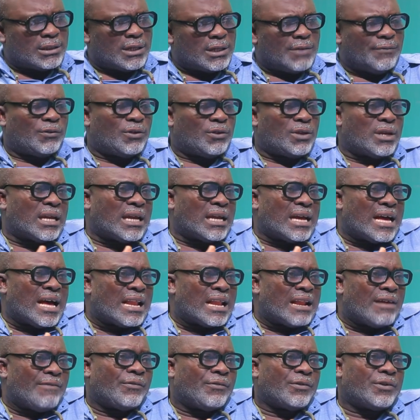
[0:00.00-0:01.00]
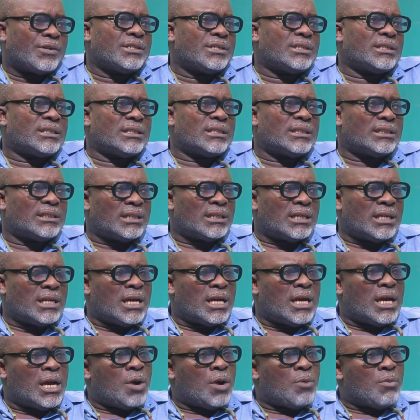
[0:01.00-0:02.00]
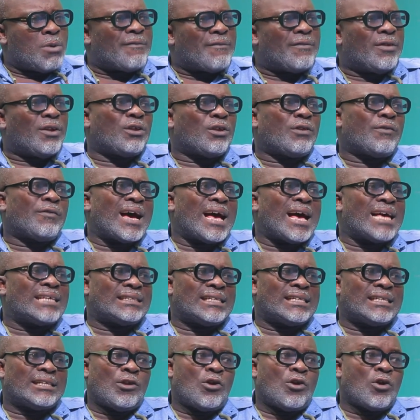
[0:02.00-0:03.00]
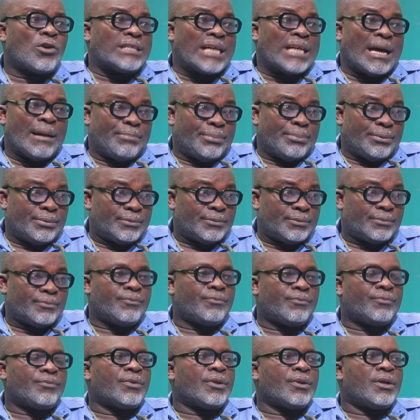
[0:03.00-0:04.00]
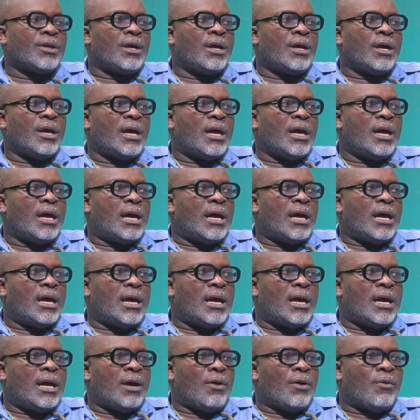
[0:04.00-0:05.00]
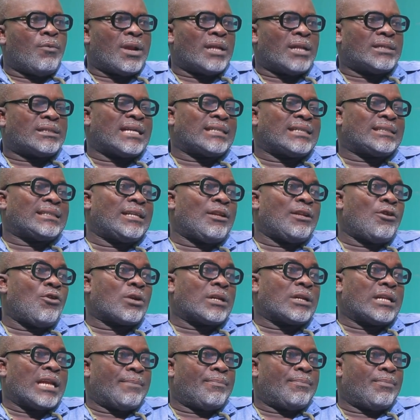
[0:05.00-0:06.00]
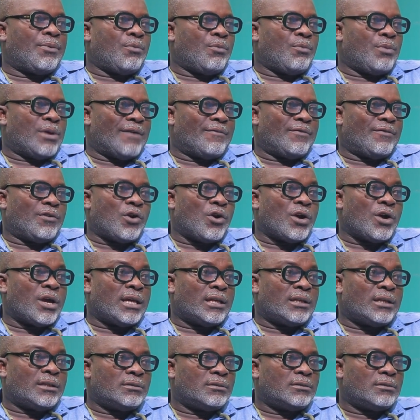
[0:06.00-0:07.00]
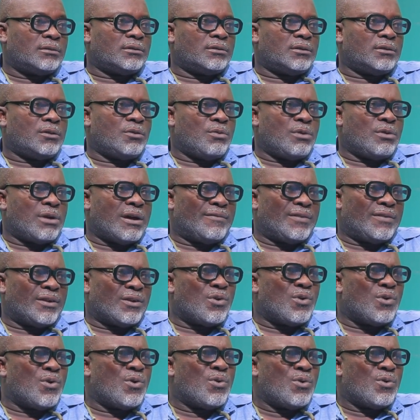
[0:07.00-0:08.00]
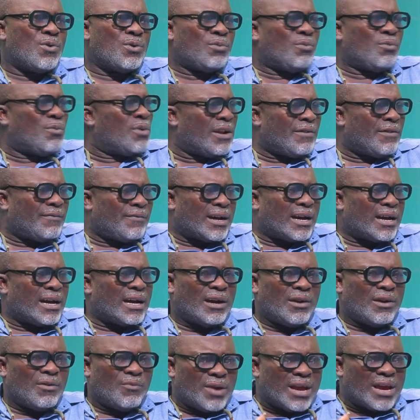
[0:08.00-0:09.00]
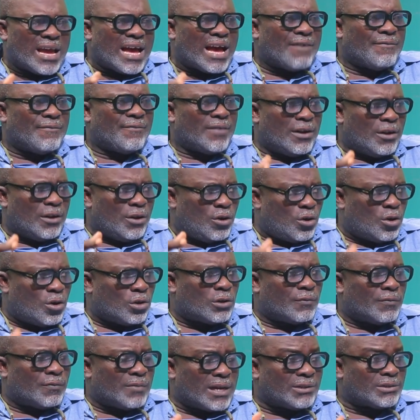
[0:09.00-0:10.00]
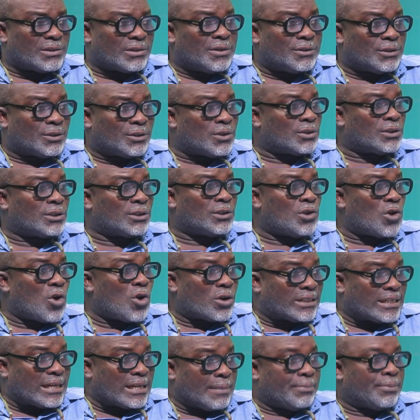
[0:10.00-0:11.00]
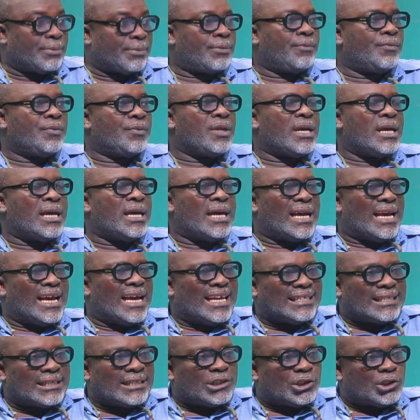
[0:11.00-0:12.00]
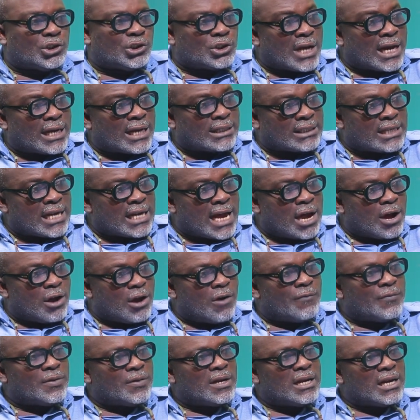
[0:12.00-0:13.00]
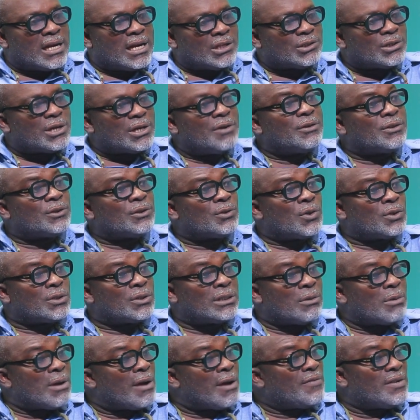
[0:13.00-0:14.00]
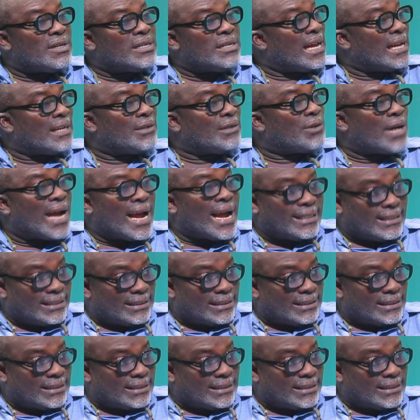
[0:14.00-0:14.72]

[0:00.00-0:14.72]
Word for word: If you take Ghana, for instance, mm-hmm. we have a lot of assets locked up. Mm-hmm. When there's assets locked up, we have the oil, we have the gold, whatever. We have a lot of natural resources locked up. It's a structure of the natural resource that we haven't done right.